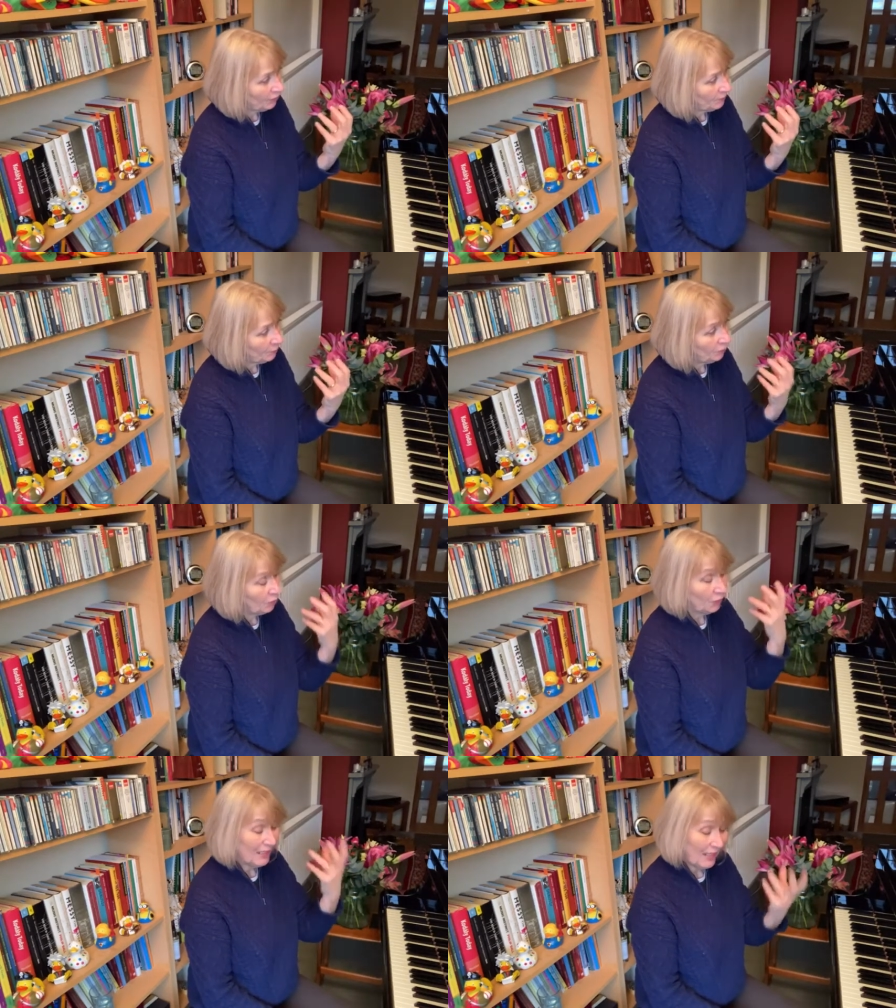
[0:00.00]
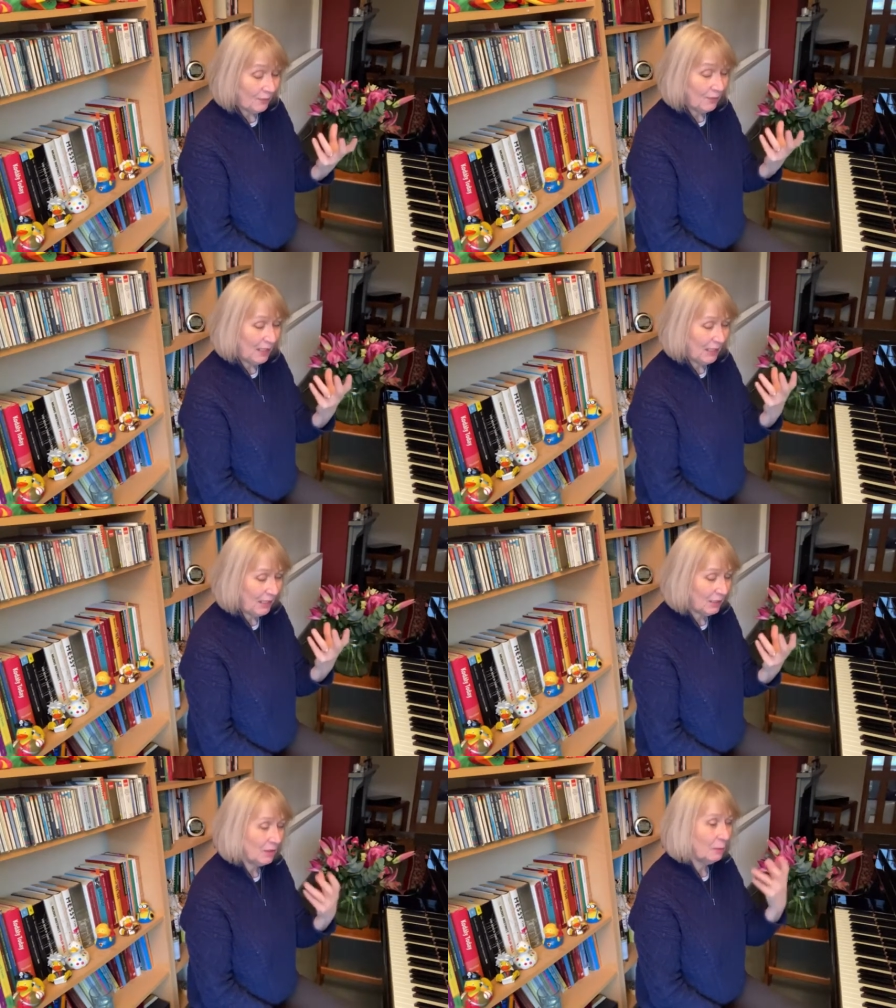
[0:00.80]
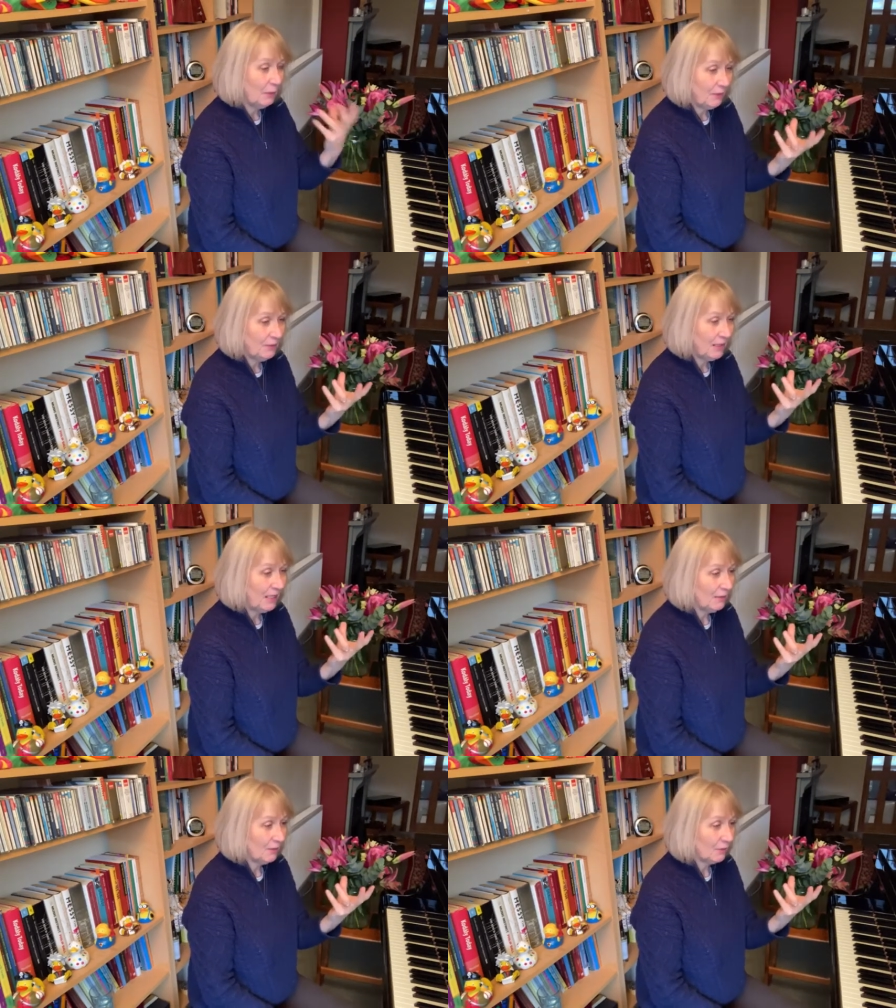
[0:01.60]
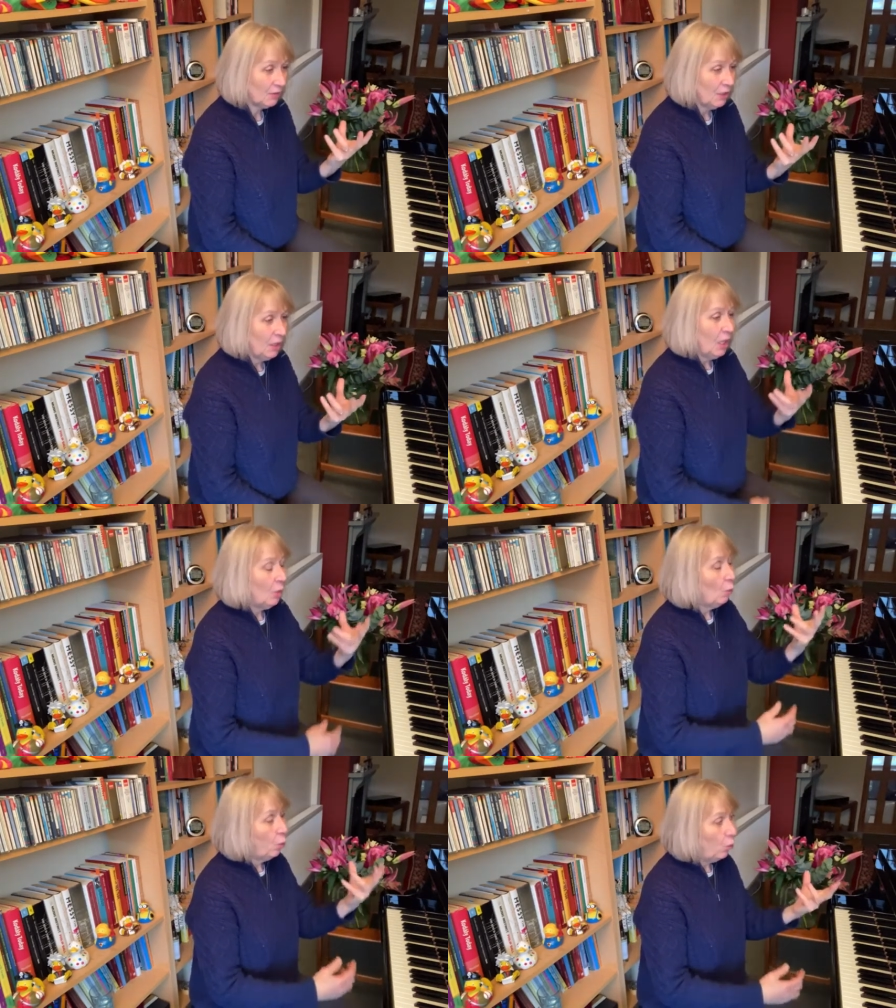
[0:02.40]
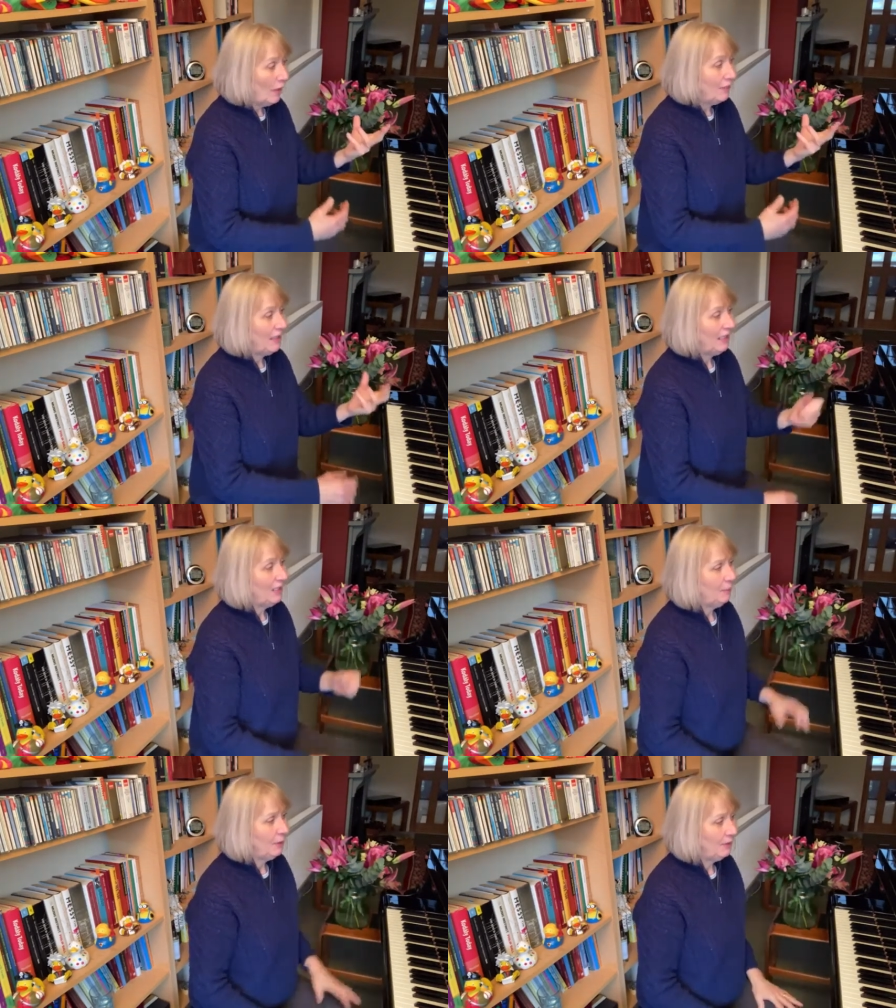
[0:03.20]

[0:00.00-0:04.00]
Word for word: example, you know, can they hear the perfect cadence? When they hear the